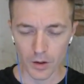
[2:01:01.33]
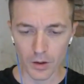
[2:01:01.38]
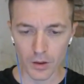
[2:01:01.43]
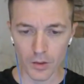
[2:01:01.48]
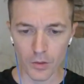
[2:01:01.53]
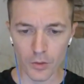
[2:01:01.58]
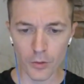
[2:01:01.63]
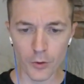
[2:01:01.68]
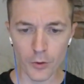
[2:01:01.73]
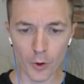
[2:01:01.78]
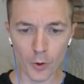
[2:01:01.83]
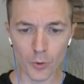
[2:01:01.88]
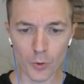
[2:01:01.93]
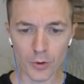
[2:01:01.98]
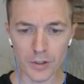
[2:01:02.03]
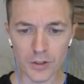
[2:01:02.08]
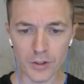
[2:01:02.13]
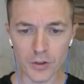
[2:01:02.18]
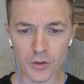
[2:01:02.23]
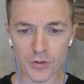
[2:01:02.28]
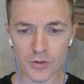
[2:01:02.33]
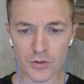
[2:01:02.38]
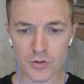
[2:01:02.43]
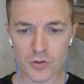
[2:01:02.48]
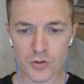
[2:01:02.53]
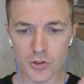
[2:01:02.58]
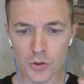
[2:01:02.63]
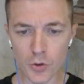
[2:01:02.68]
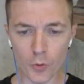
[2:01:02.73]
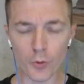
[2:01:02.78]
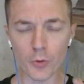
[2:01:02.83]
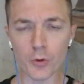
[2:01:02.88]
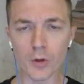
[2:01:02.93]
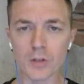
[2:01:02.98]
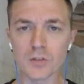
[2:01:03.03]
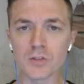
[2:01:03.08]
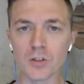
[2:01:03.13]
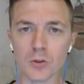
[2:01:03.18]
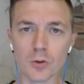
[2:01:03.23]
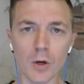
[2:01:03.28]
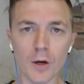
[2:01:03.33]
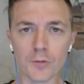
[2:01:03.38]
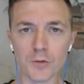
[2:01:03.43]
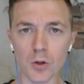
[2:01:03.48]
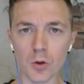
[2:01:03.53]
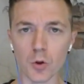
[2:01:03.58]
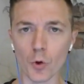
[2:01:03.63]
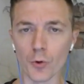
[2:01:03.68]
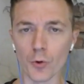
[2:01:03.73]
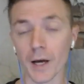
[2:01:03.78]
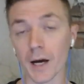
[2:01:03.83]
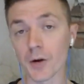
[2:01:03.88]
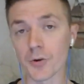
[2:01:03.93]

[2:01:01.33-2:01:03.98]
there is two things that you have to learn how to